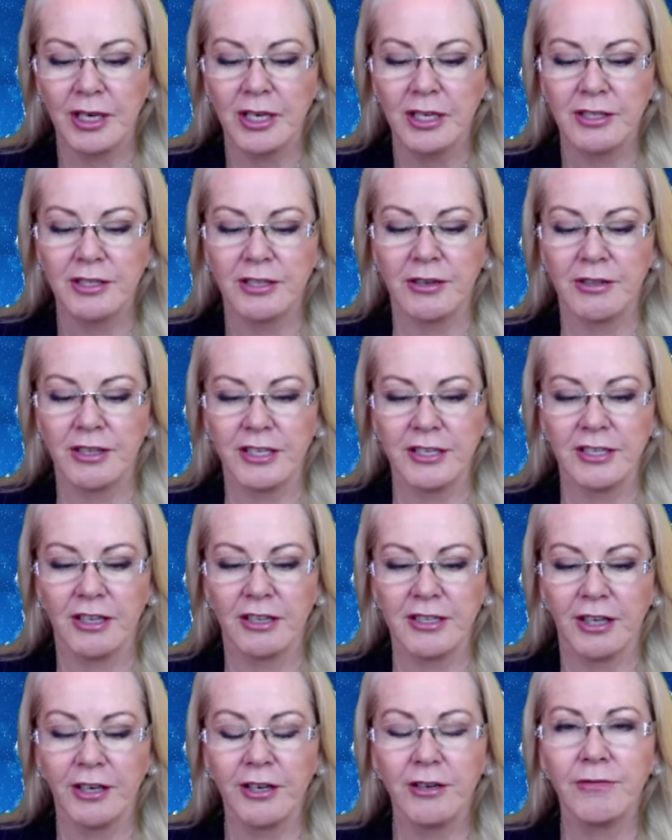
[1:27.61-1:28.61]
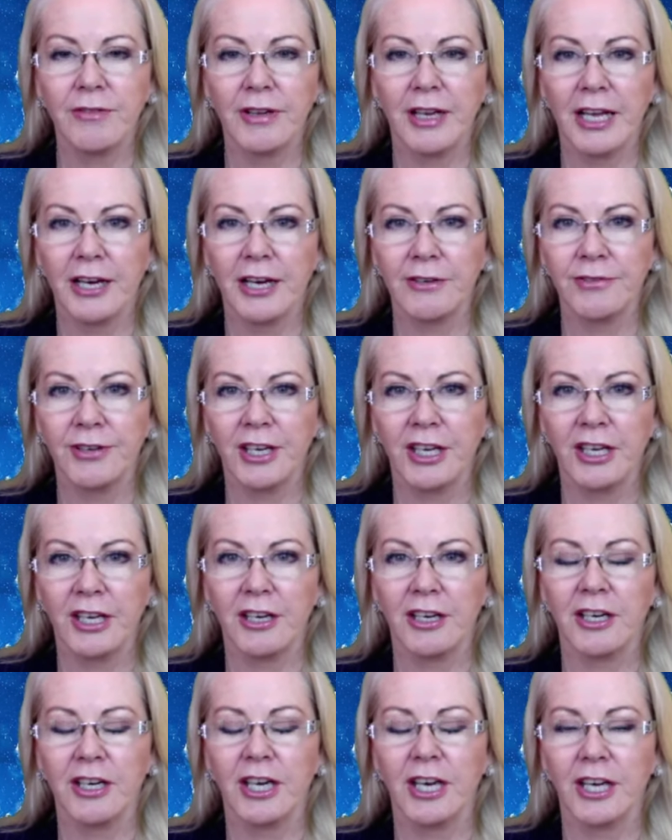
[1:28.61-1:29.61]
So there's a lot of love
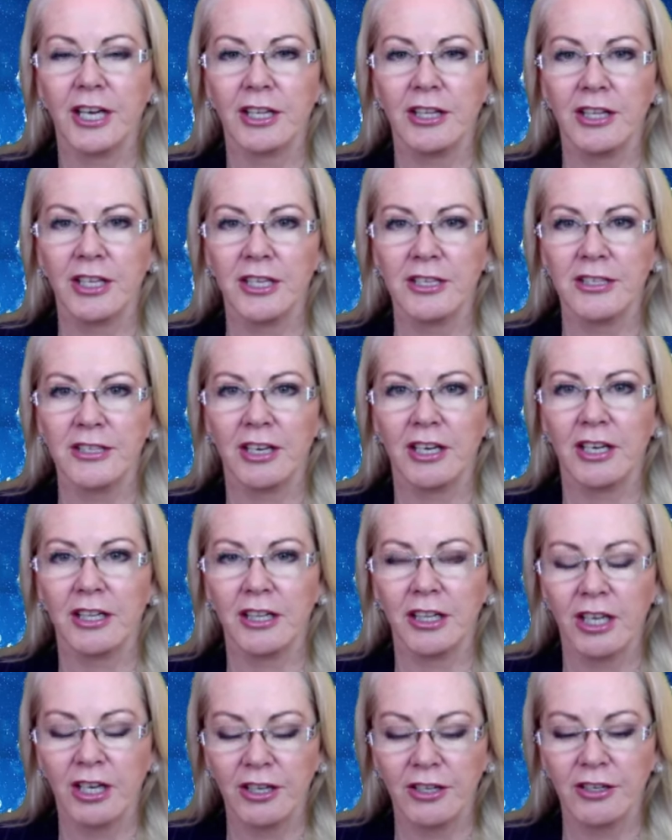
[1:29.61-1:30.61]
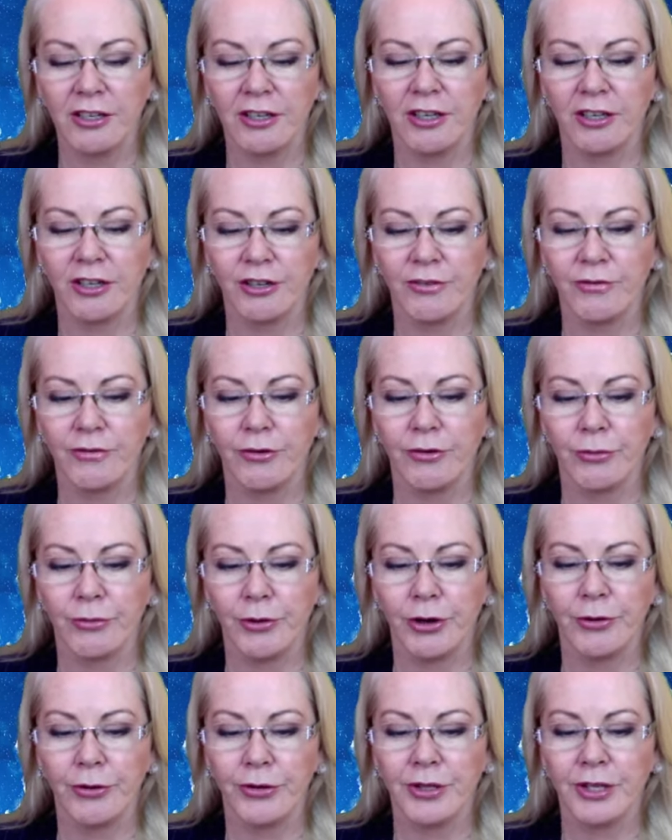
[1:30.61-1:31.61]
here, and there's a lot of
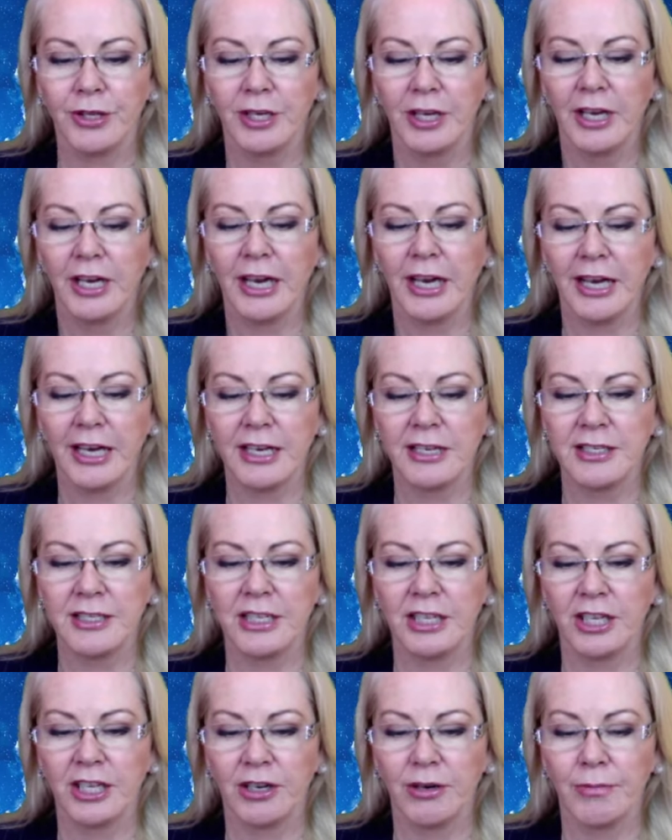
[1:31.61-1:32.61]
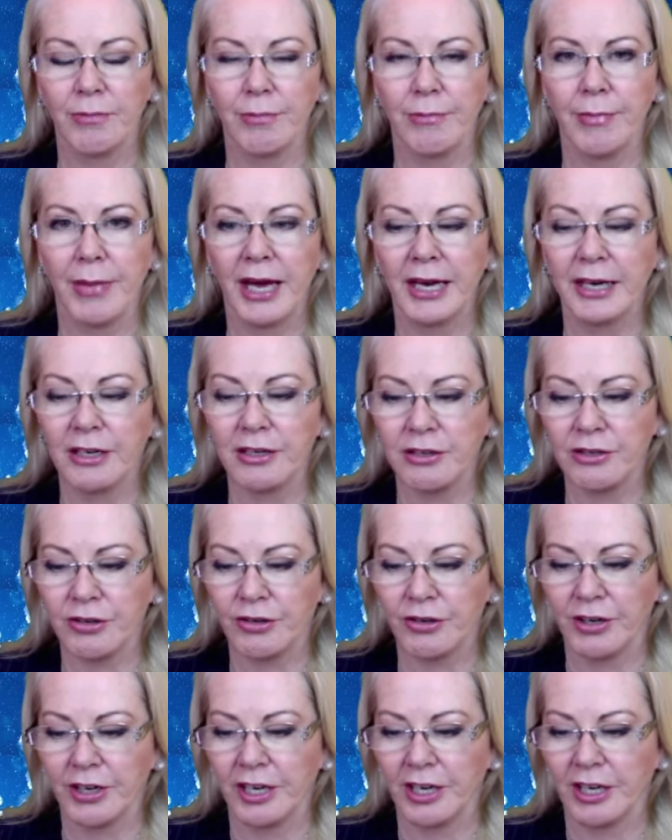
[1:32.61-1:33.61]
growth as in
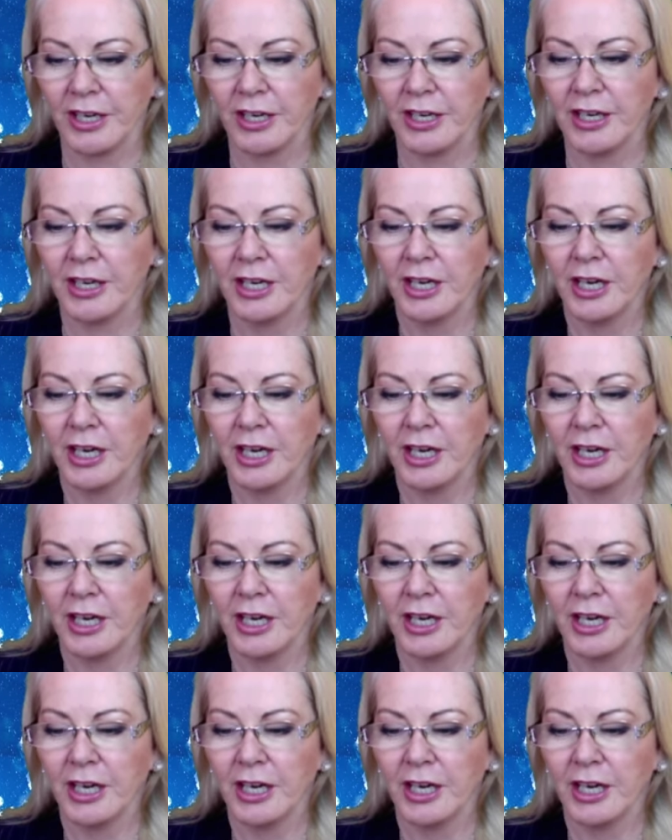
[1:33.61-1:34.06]
monetary